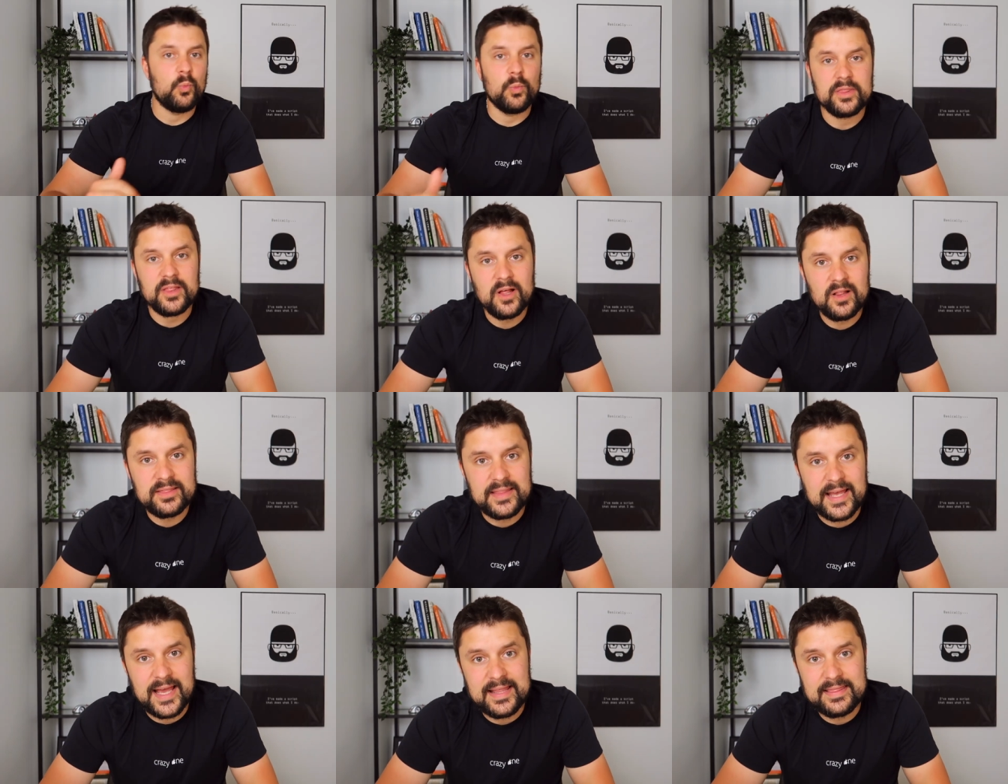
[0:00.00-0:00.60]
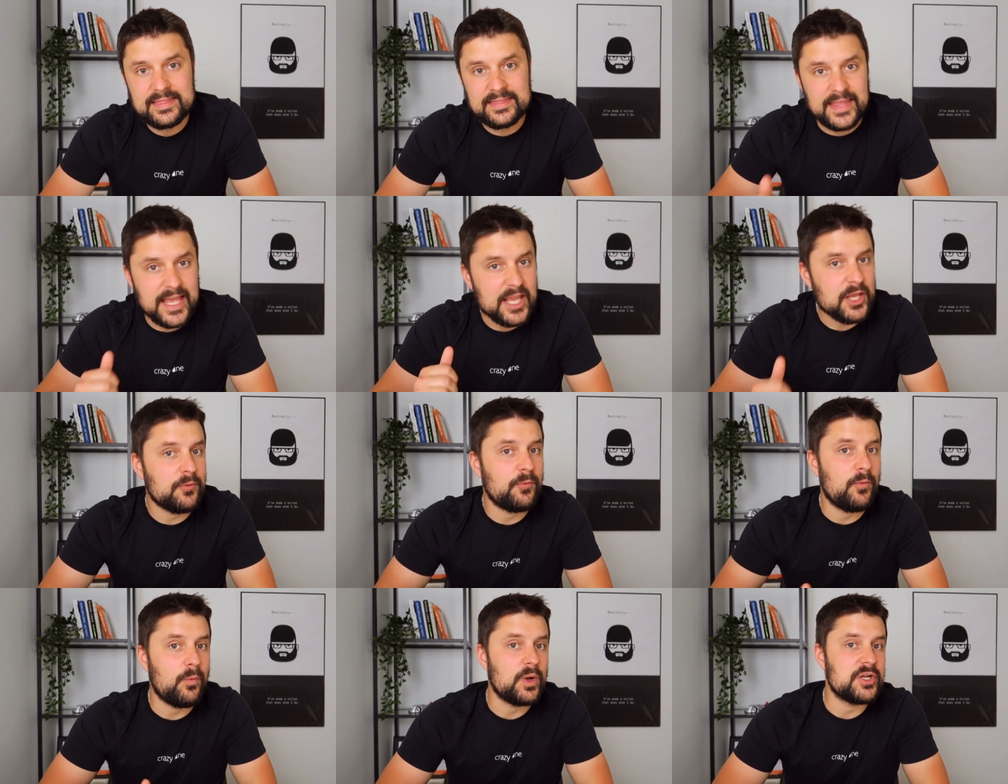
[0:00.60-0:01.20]
With all that,
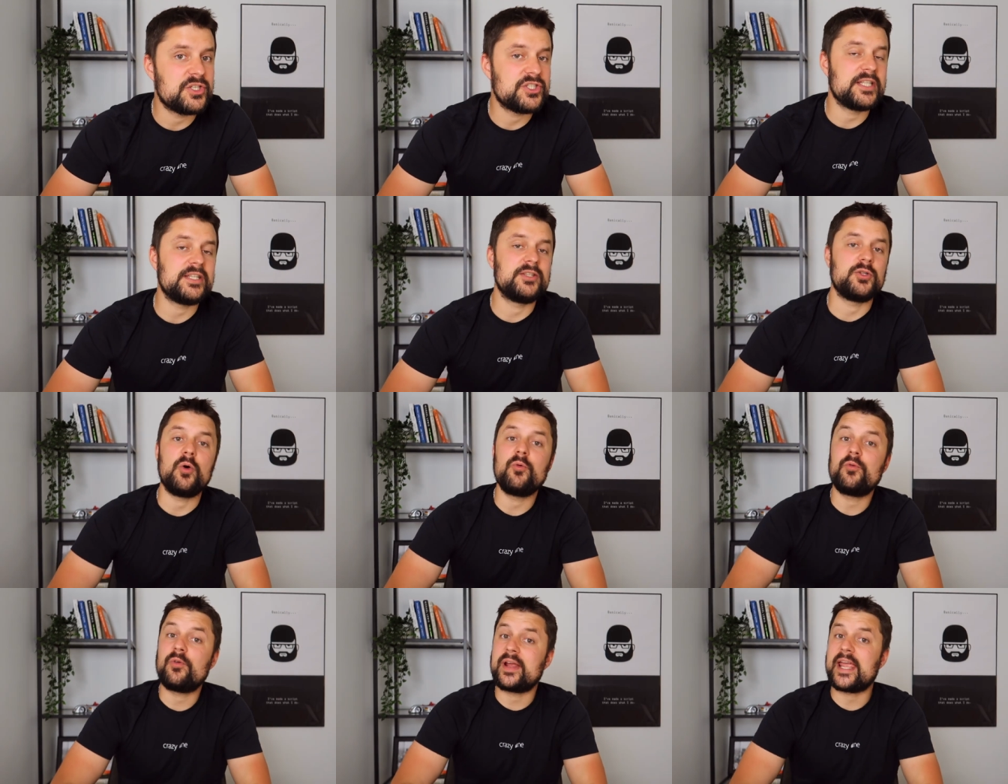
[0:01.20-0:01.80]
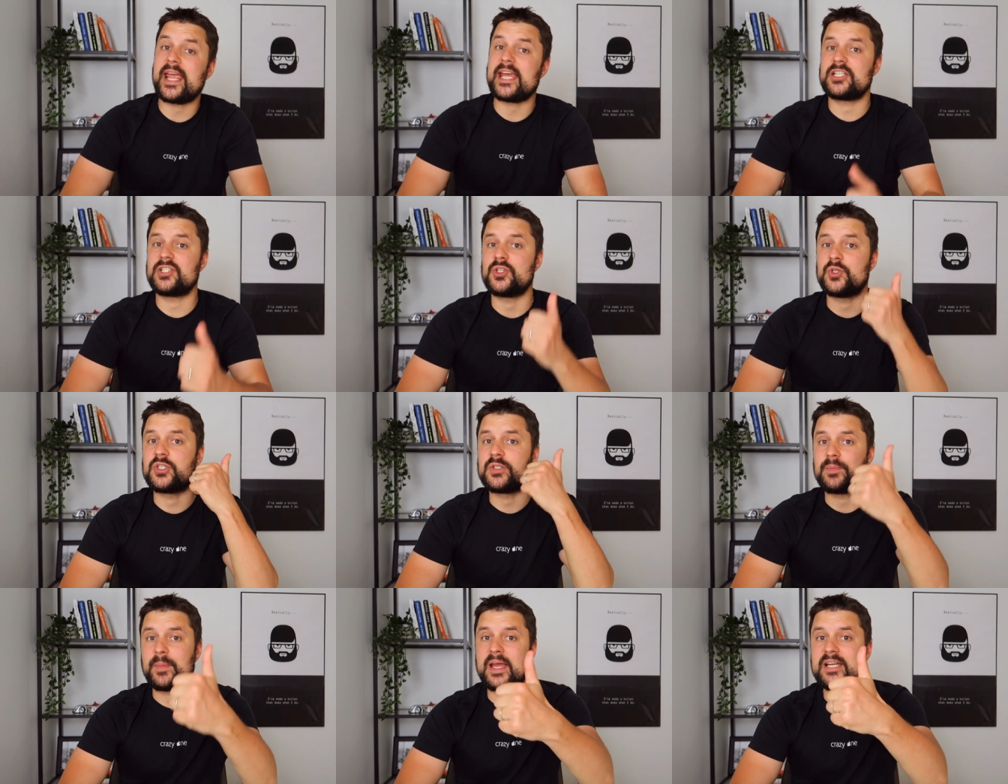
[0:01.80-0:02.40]
thank you for watching. Don't forget to
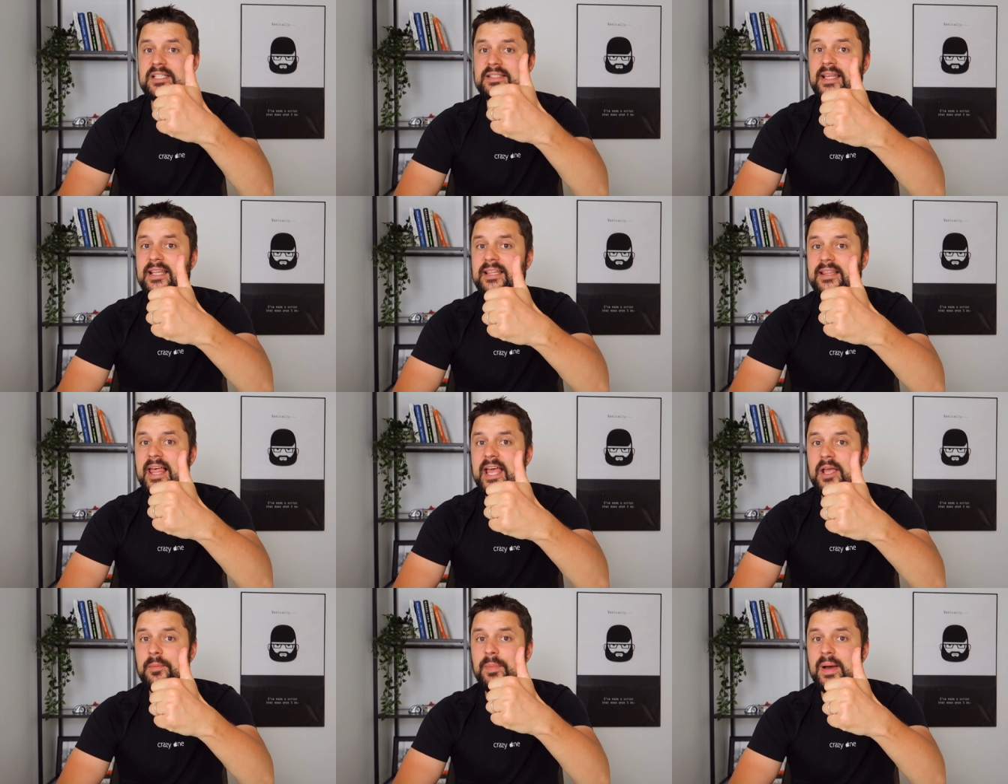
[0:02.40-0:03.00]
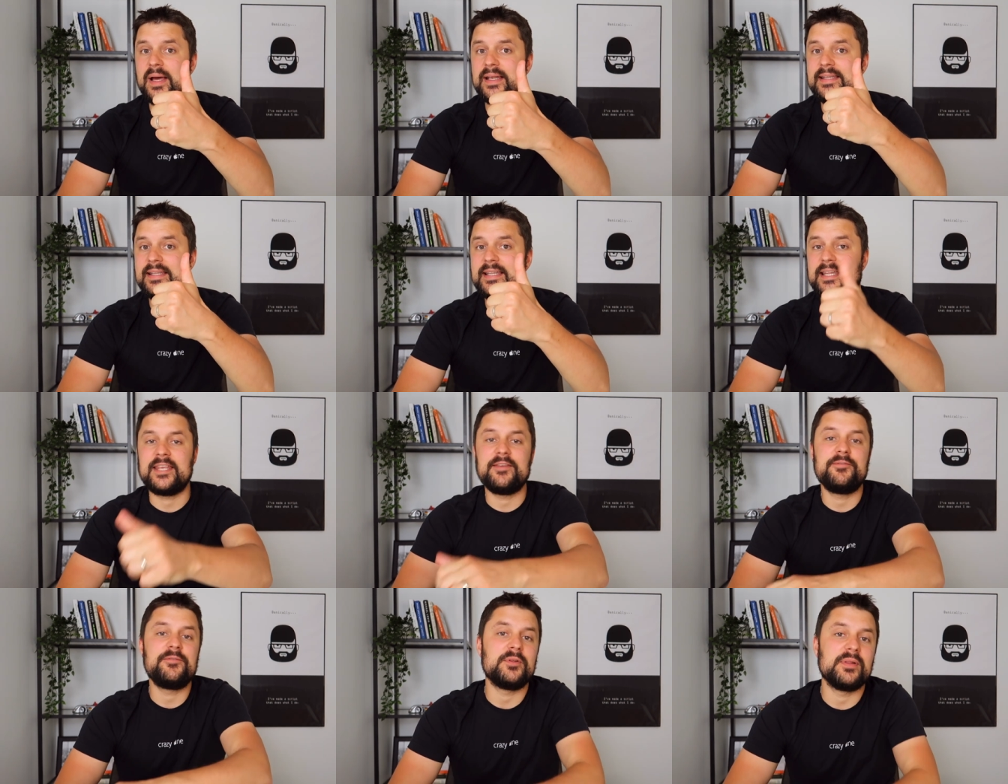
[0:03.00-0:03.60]
smash that like button
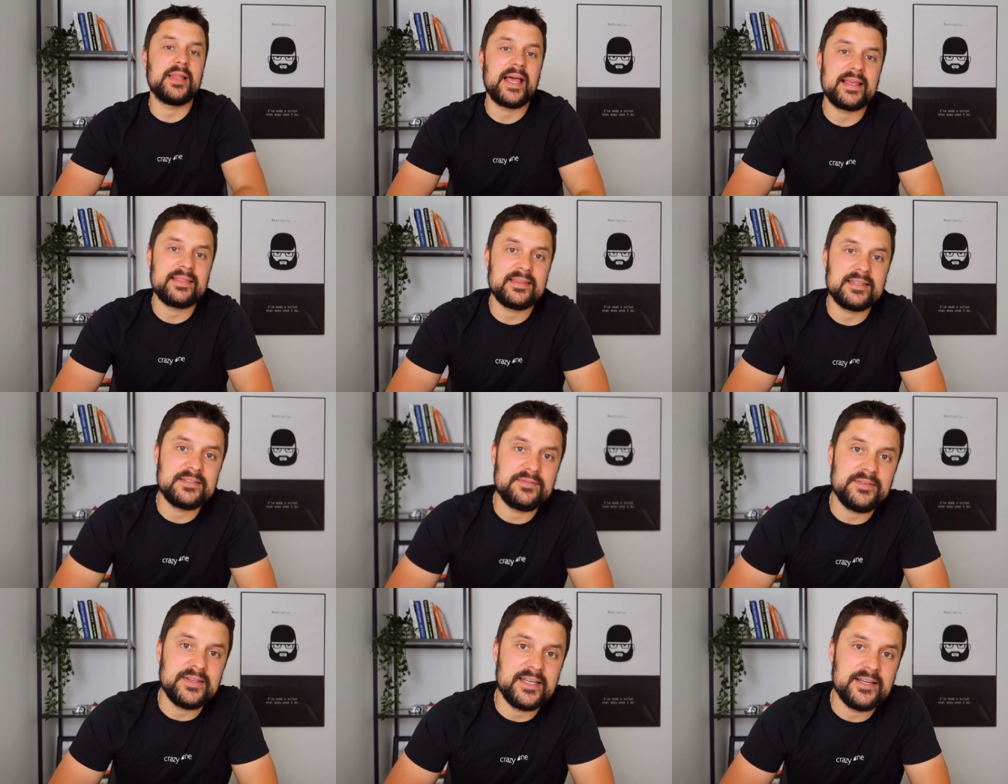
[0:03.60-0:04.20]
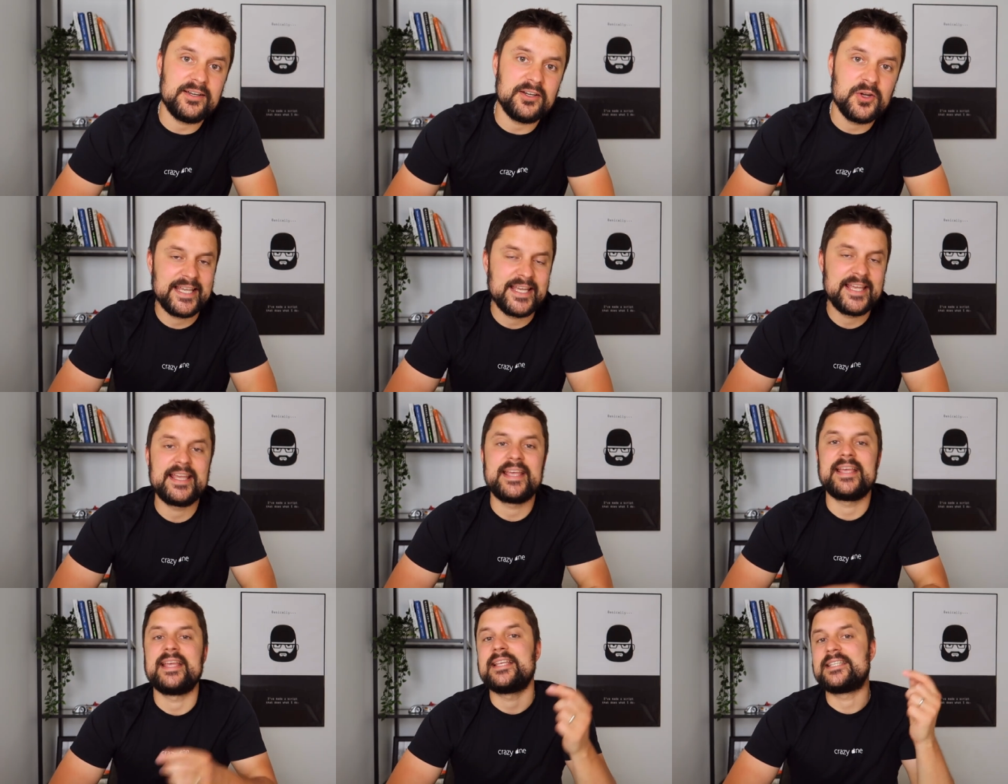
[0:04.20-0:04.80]
if you like this video,
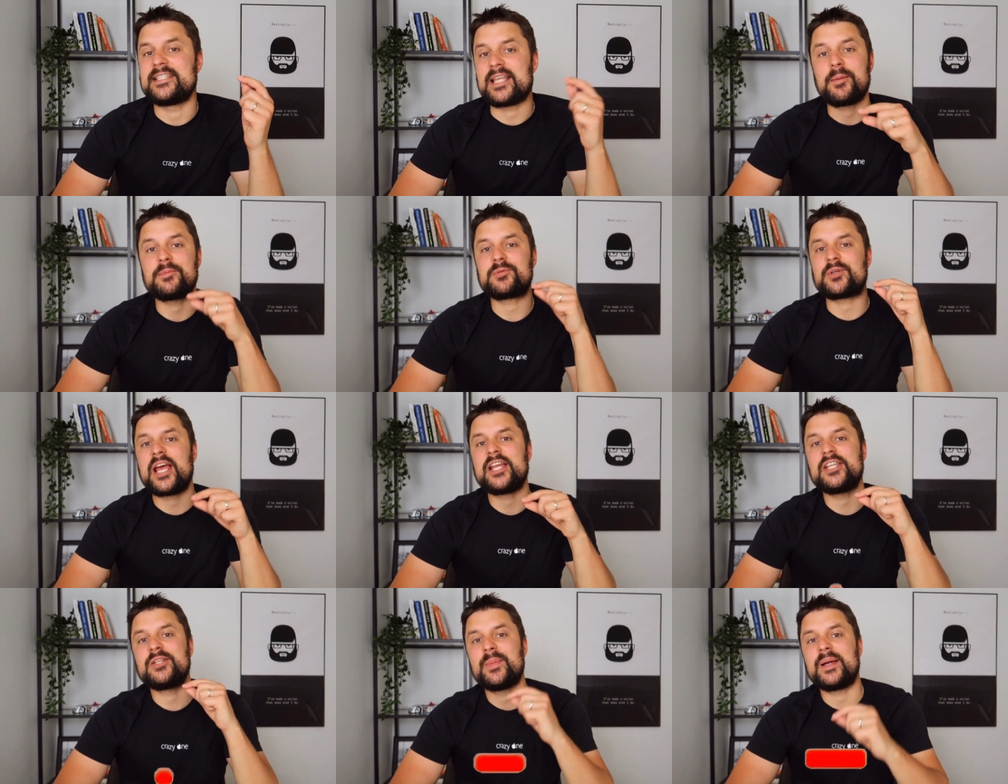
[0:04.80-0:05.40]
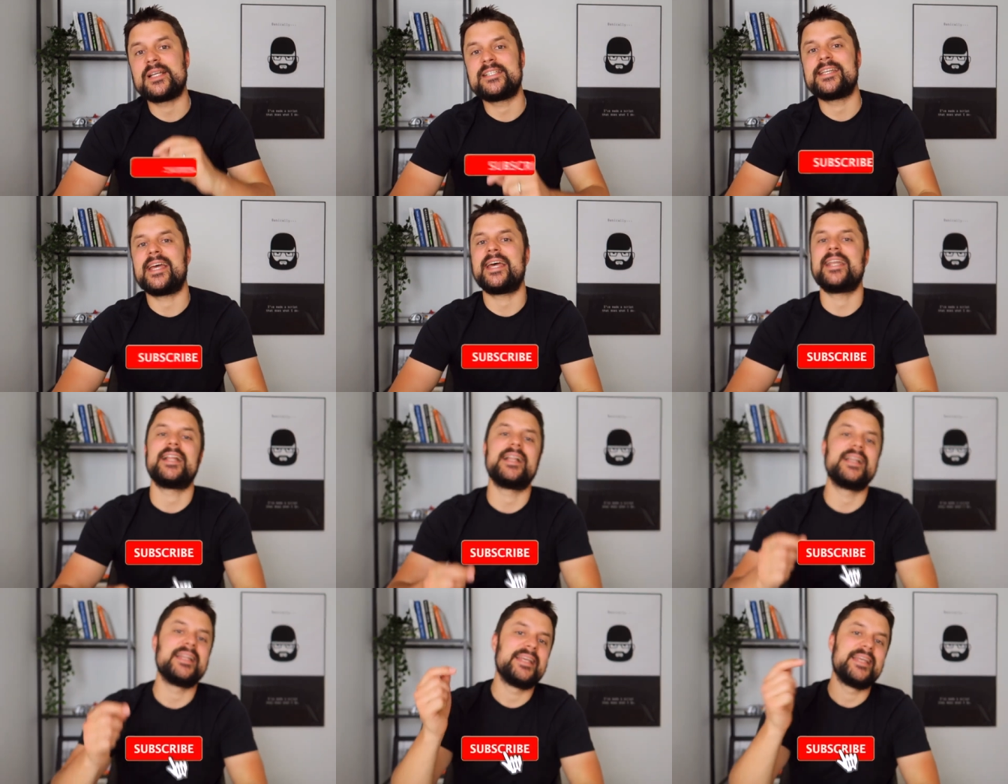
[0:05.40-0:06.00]
subscribe to my
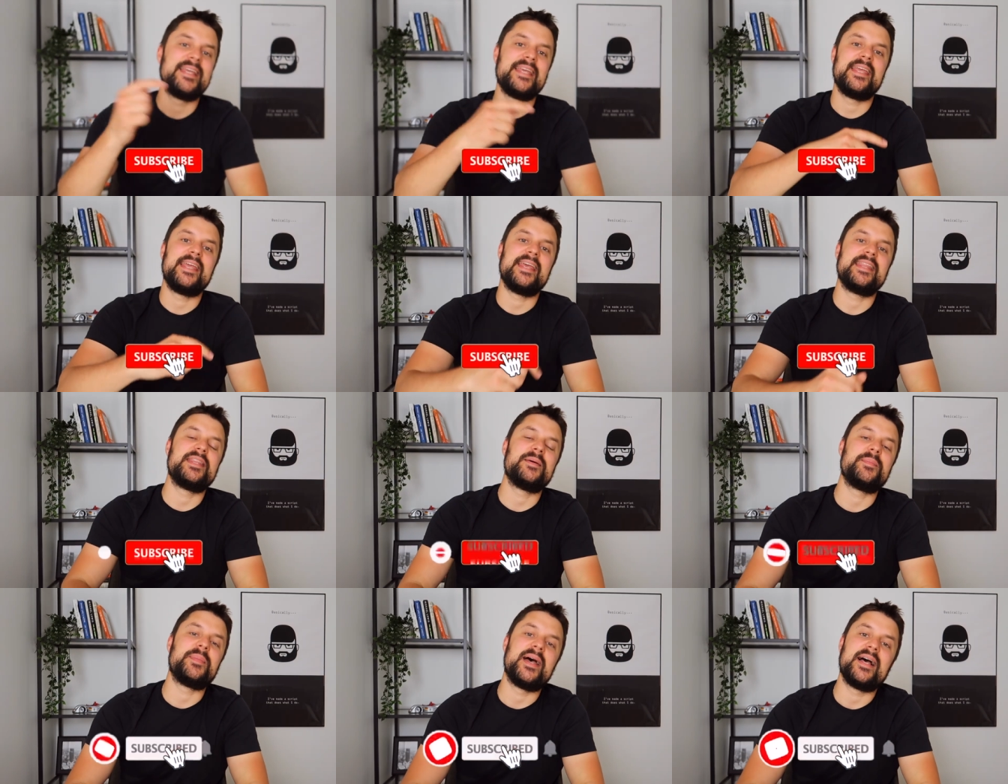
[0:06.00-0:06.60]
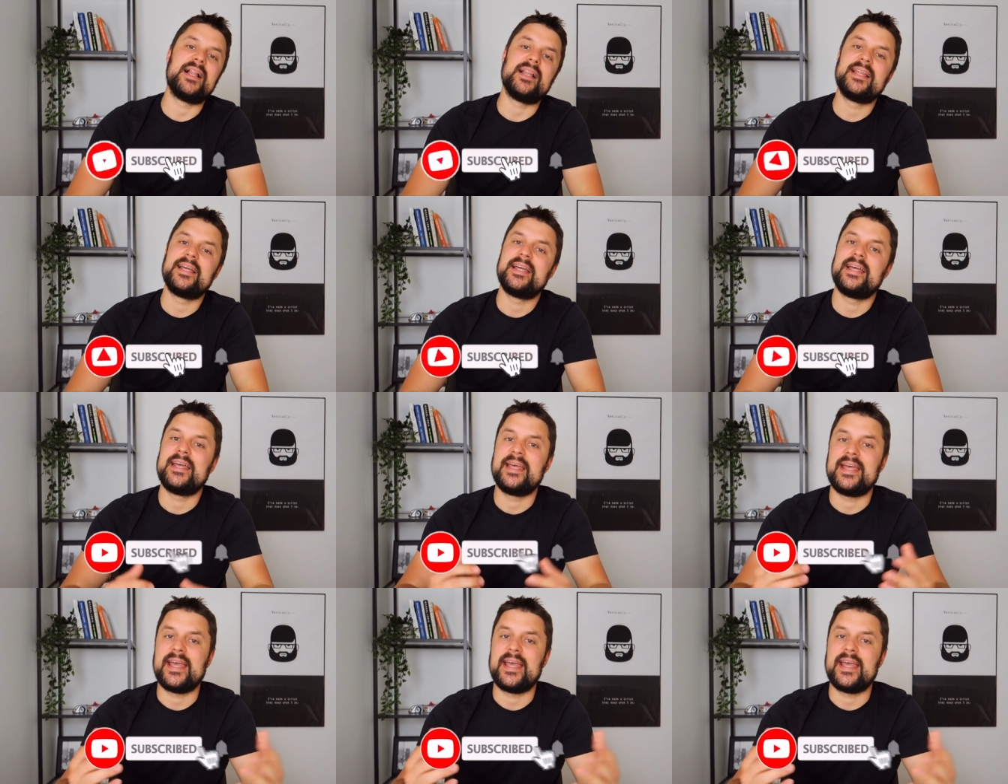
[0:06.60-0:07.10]
channel, hit the bell,